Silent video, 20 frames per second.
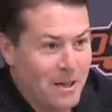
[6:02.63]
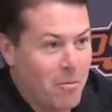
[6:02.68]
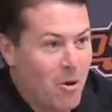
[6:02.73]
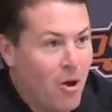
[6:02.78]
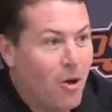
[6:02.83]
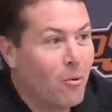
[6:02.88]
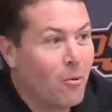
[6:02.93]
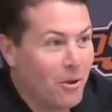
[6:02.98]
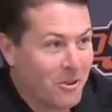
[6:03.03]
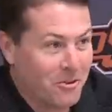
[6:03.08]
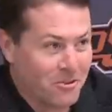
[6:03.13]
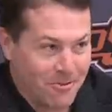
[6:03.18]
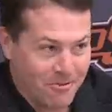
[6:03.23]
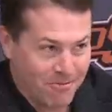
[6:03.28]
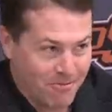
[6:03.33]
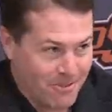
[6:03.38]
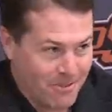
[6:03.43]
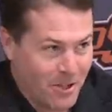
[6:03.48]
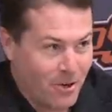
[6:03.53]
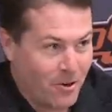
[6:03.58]
I'm always
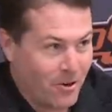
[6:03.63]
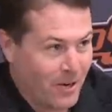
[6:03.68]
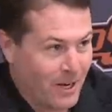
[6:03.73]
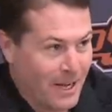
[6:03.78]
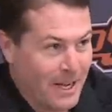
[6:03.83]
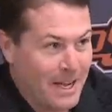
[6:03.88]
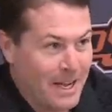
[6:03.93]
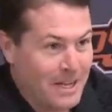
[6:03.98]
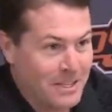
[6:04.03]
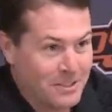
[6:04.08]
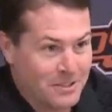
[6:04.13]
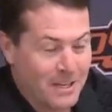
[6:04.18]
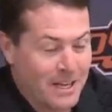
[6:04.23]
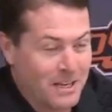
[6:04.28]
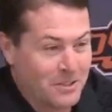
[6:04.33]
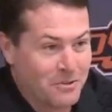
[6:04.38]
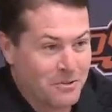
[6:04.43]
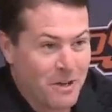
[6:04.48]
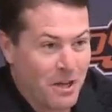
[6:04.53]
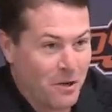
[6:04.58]
telling our guys,
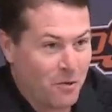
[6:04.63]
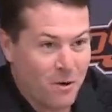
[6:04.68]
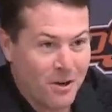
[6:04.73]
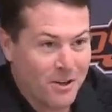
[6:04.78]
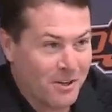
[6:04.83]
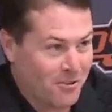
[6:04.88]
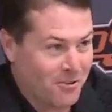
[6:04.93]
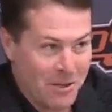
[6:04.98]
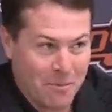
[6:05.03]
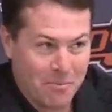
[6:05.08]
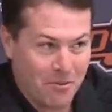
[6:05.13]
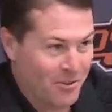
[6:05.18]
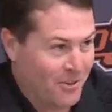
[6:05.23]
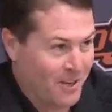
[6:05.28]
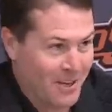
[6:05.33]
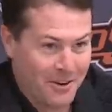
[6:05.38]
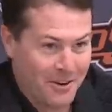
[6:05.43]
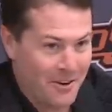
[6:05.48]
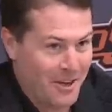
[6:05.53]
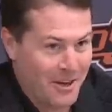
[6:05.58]
you've got great examples
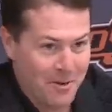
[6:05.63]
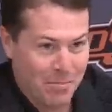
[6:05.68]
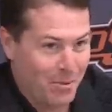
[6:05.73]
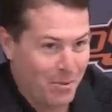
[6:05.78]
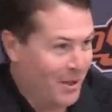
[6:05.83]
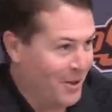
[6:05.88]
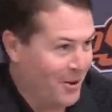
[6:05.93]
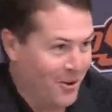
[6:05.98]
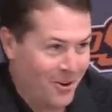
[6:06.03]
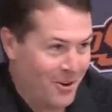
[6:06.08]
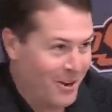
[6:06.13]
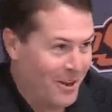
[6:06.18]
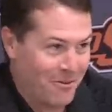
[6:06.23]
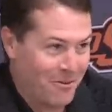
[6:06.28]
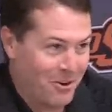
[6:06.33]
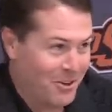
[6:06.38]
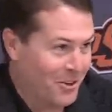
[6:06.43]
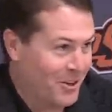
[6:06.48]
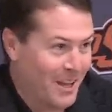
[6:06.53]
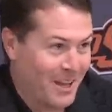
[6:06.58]
out here how to play hard.
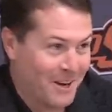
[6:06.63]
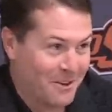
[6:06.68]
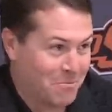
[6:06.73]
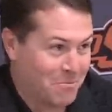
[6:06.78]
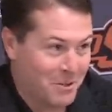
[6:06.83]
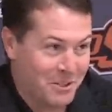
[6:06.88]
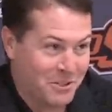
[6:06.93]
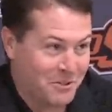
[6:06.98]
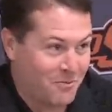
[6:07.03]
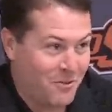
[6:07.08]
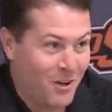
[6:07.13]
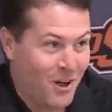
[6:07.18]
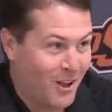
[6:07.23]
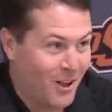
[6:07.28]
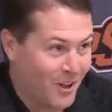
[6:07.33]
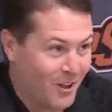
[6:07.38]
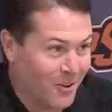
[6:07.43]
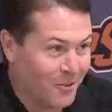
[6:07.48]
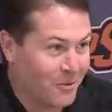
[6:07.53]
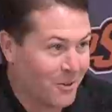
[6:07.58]
Ever you got, please
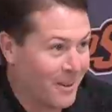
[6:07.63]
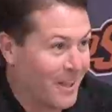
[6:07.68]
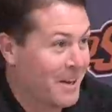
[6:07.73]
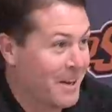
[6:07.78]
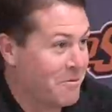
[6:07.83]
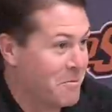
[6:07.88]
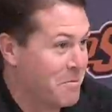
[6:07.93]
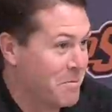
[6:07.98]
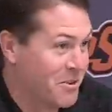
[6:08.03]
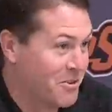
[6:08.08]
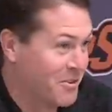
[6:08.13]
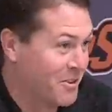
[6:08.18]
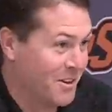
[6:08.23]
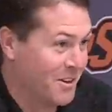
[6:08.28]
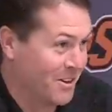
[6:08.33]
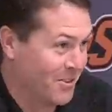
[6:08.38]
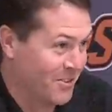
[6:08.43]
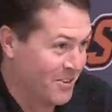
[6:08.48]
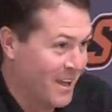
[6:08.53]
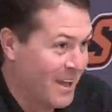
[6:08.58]
follow, without even mentioning
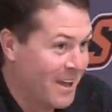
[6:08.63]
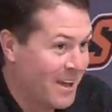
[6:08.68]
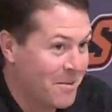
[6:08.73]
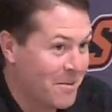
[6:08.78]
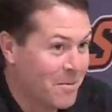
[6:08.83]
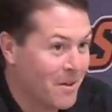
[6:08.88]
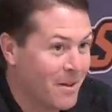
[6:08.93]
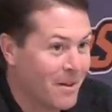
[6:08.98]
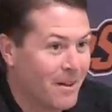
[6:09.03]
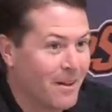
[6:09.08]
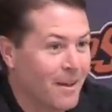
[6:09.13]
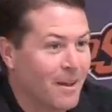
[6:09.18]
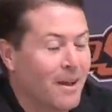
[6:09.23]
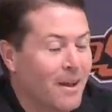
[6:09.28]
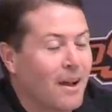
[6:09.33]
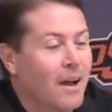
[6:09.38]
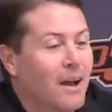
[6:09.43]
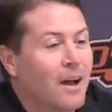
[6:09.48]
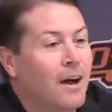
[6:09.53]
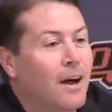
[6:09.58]
his name.
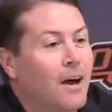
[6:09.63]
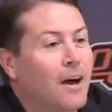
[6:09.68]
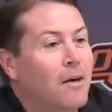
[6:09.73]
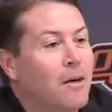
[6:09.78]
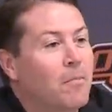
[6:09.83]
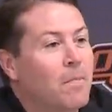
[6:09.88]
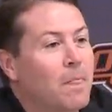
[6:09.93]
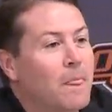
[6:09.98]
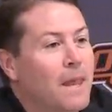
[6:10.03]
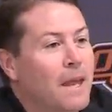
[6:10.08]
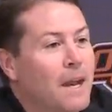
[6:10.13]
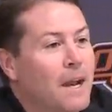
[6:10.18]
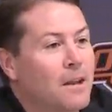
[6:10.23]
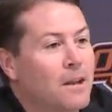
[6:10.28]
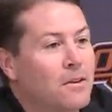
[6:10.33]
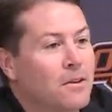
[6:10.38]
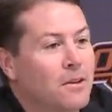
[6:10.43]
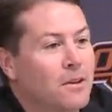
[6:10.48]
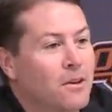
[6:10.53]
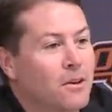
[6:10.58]

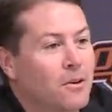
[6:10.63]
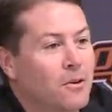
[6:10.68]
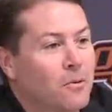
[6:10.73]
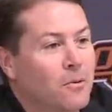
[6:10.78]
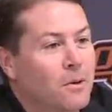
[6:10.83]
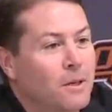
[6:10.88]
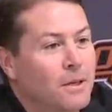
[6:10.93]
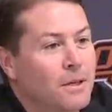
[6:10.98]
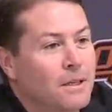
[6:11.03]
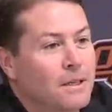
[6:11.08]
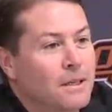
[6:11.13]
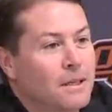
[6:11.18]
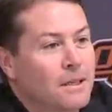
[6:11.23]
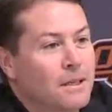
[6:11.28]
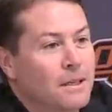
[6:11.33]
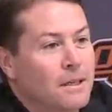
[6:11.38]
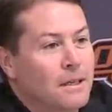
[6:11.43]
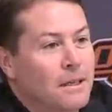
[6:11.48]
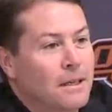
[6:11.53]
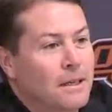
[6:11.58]
But
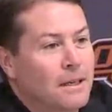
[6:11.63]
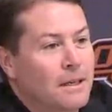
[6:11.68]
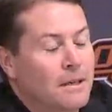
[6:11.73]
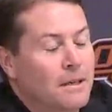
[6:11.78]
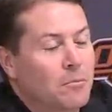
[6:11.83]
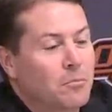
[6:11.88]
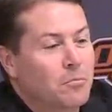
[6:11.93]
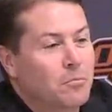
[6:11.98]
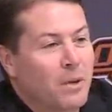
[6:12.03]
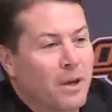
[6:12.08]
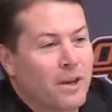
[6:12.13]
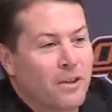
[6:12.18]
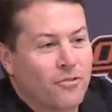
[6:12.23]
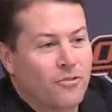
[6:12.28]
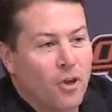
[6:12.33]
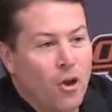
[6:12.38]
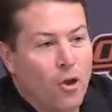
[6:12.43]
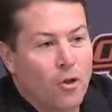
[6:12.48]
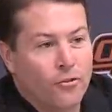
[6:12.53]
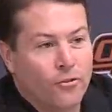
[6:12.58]
it's
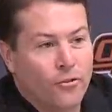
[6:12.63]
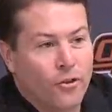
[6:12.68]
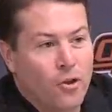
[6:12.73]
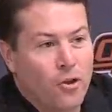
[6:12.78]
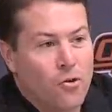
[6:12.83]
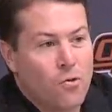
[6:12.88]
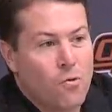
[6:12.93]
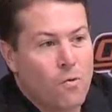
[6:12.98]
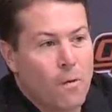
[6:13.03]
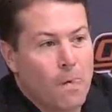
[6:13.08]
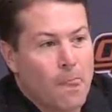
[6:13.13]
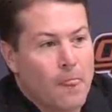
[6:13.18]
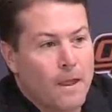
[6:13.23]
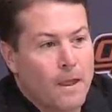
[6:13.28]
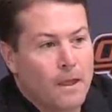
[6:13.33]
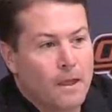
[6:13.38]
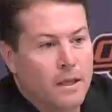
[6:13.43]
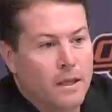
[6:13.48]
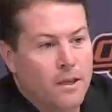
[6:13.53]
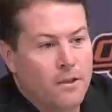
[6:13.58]
also
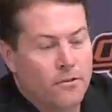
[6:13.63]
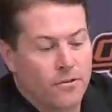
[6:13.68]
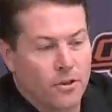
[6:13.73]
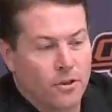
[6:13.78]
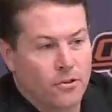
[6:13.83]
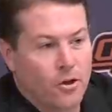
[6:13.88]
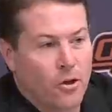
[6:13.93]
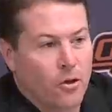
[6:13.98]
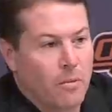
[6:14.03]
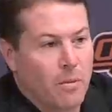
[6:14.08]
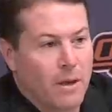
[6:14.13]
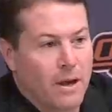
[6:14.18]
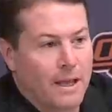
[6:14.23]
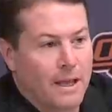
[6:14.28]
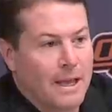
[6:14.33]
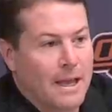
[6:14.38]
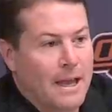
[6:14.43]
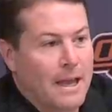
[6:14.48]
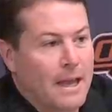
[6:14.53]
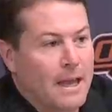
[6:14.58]
easy to talk about a
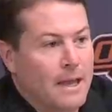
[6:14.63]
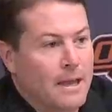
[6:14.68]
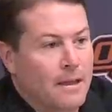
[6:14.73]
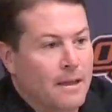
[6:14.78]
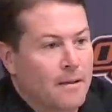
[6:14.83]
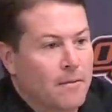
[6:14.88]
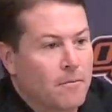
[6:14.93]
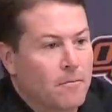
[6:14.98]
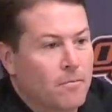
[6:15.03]
guy.